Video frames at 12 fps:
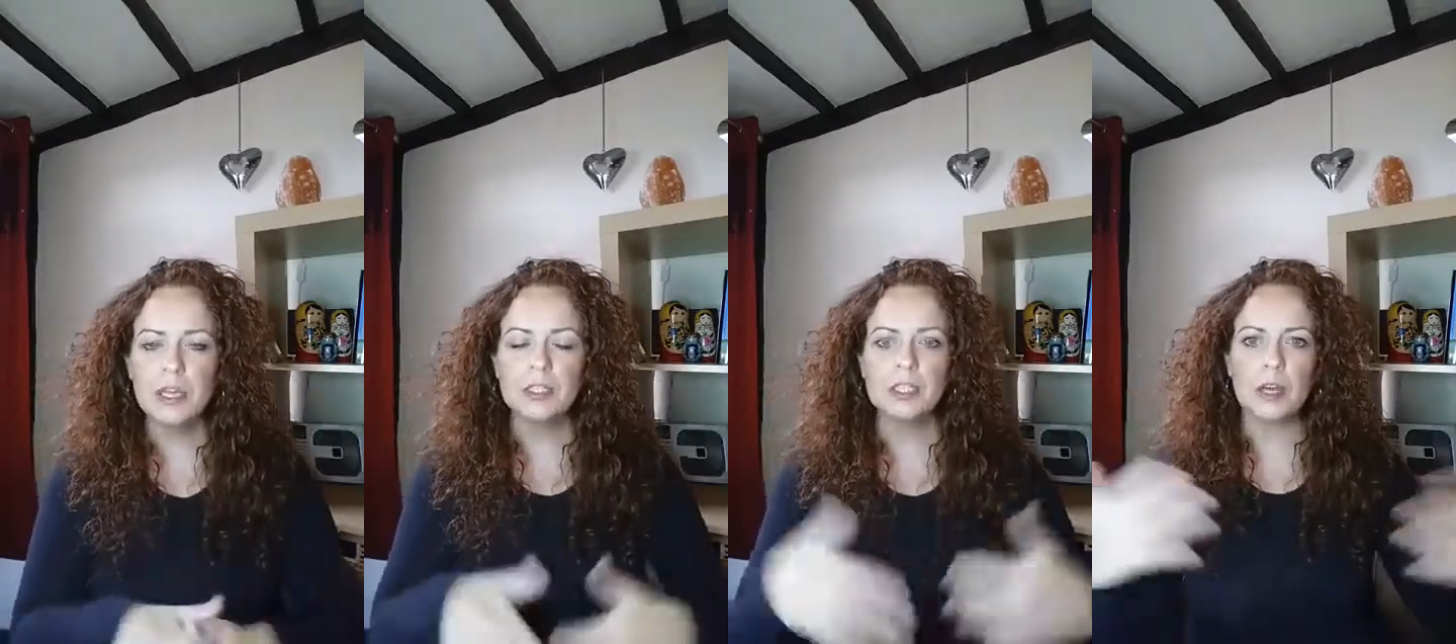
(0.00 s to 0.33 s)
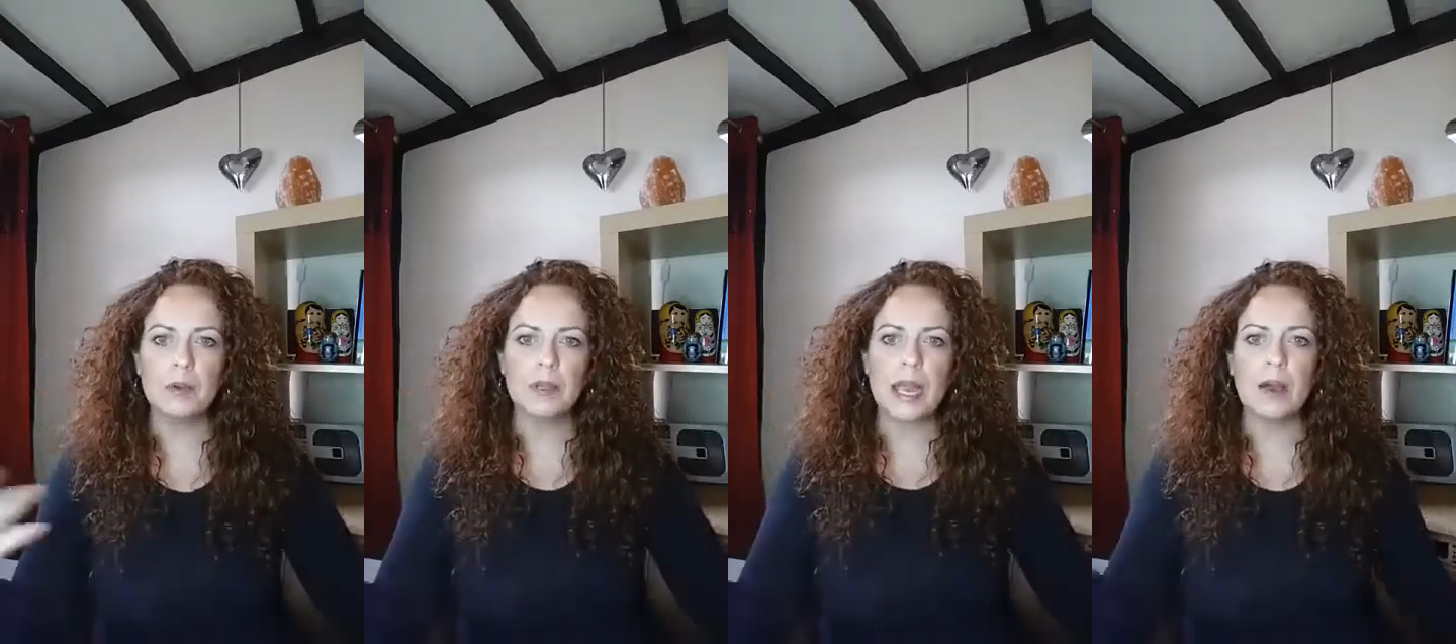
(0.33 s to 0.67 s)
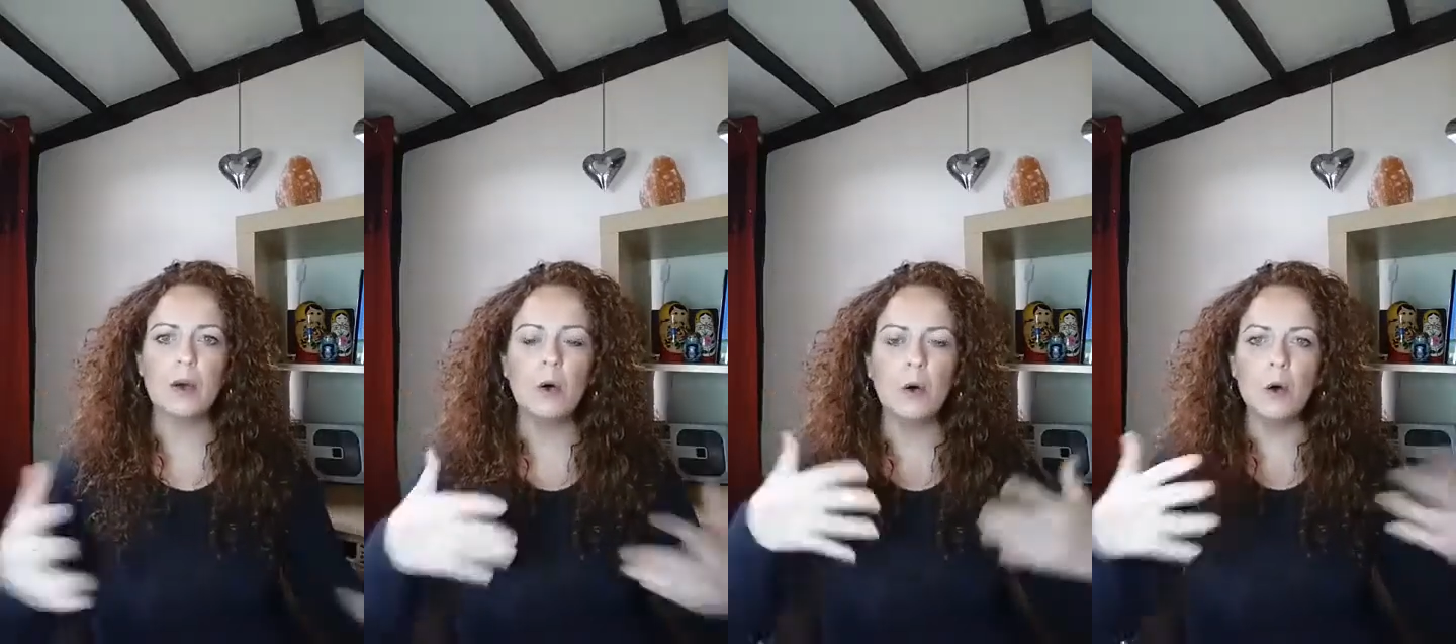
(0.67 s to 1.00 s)
So
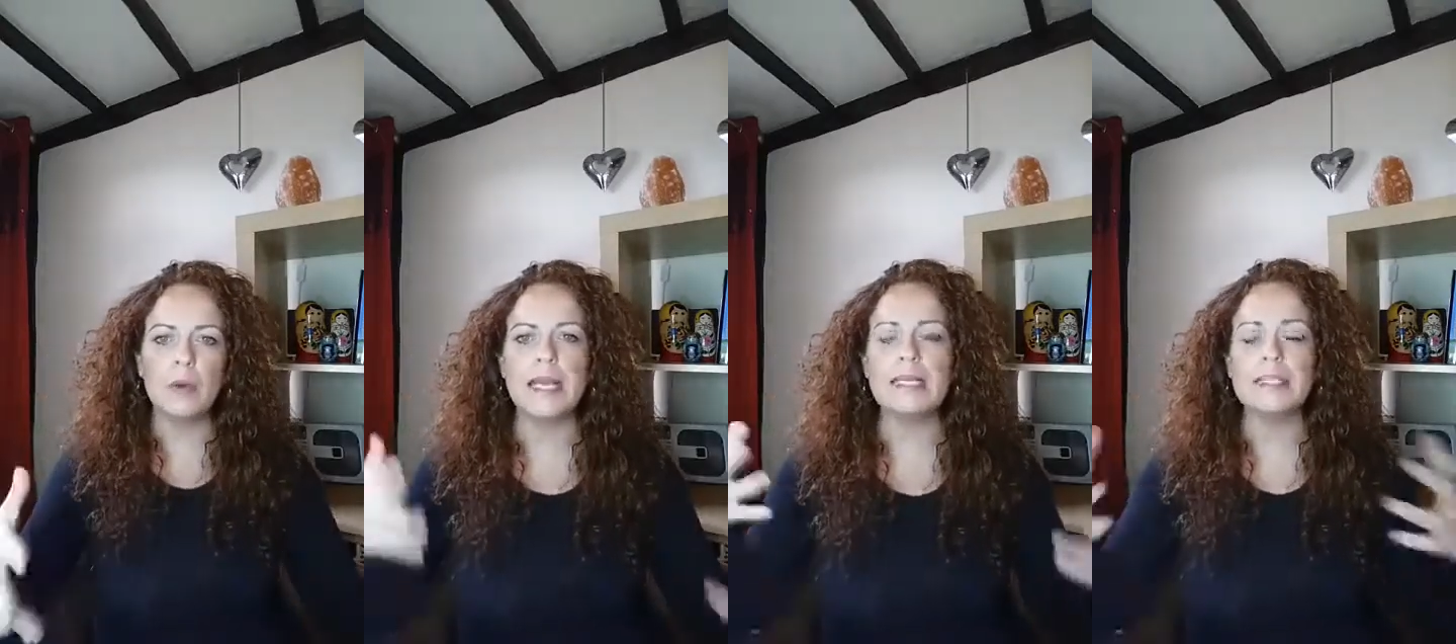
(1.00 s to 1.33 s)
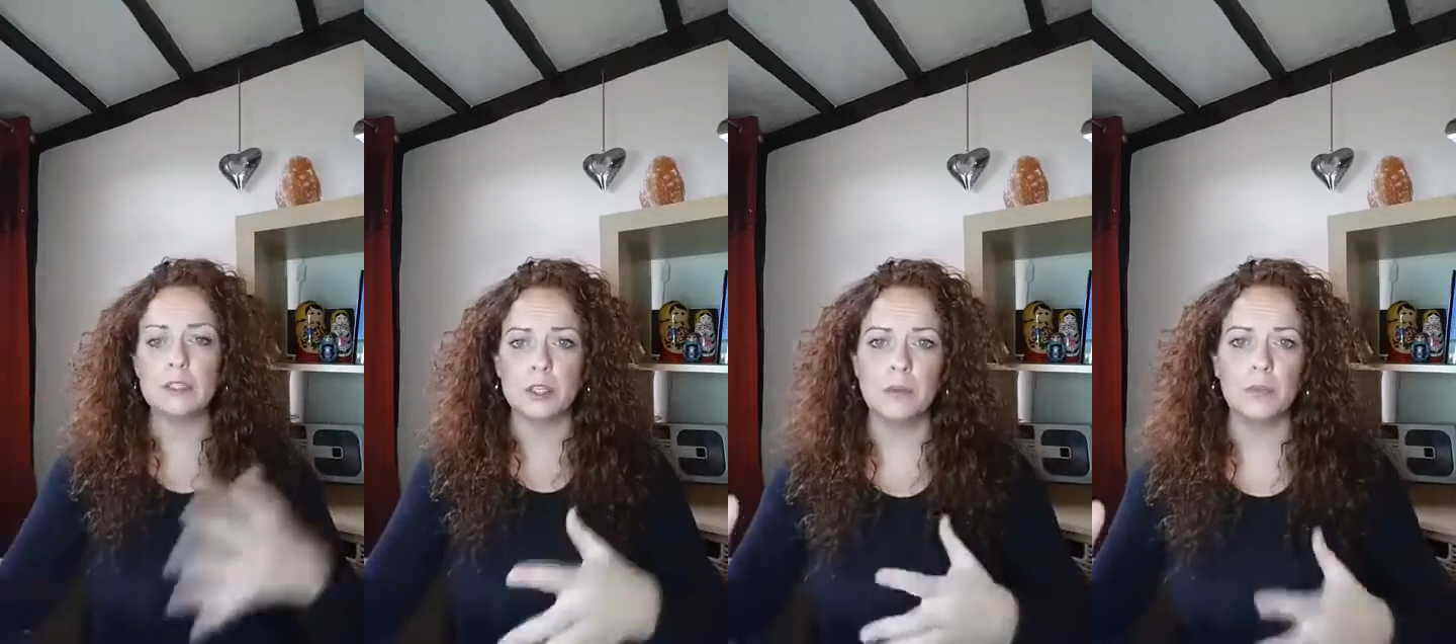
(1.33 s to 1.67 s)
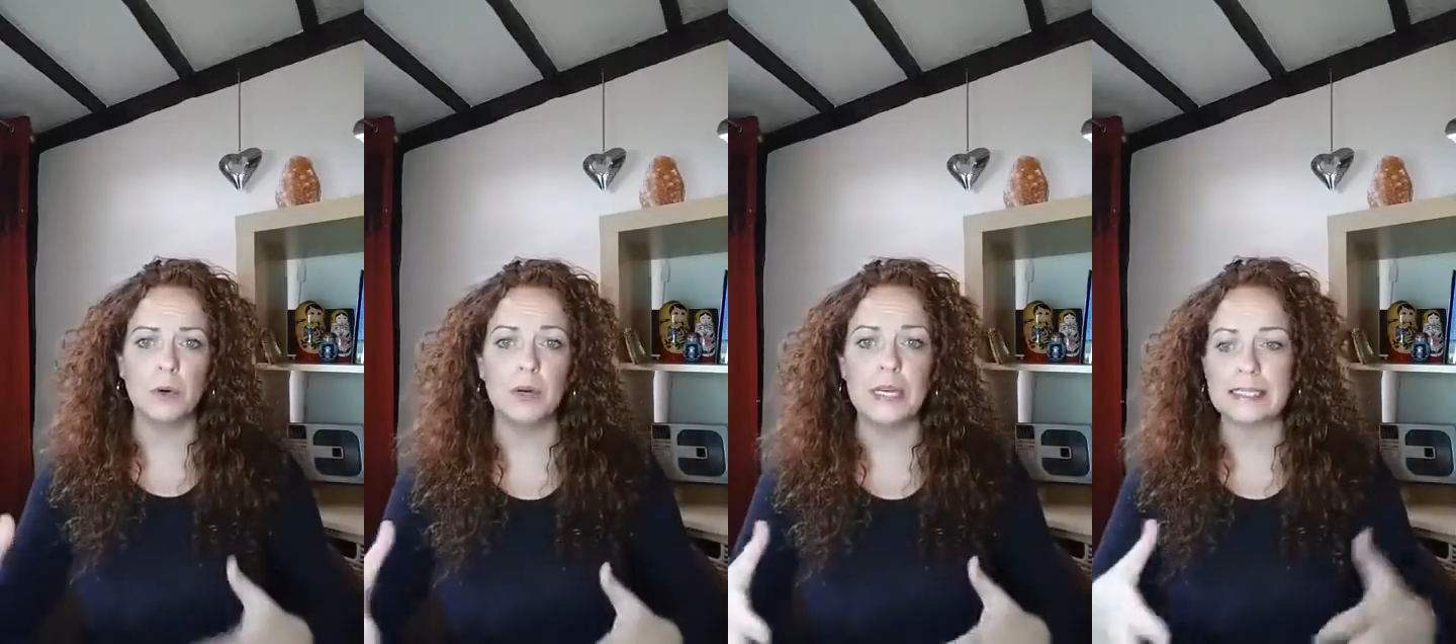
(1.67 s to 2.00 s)
yeah, always do more